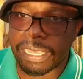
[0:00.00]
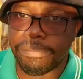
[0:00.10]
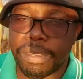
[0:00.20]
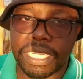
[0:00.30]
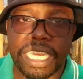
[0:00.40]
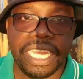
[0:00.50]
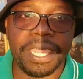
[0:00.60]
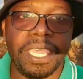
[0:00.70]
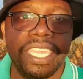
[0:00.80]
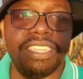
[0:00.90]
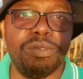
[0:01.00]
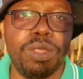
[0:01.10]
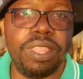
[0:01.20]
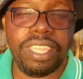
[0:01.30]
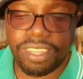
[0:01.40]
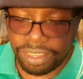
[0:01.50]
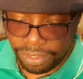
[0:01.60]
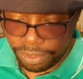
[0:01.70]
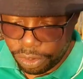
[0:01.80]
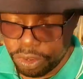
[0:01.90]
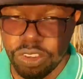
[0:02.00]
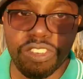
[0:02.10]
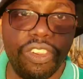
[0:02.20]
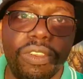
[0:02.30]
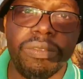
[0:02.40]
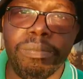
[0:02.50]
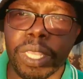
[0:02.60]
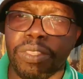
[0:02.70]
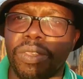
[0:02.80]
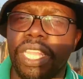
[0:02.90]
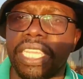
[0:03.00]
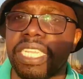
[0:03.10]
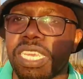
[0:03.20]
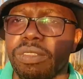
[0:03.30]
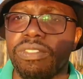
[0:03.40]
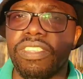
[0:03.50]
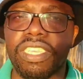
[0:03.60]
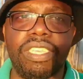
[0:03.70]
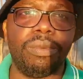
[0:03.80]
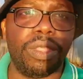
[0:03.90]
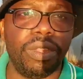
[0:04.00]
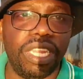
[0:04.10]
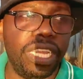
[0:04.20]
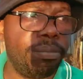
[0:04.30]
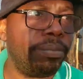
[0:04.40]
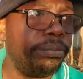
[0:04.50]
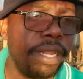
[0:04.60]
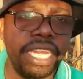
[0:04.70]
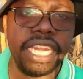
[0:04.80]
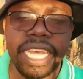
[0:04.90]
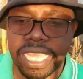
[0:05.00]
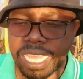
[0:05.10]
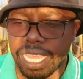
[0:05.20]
But anything that is within your control, make sure that you stick with your daily plan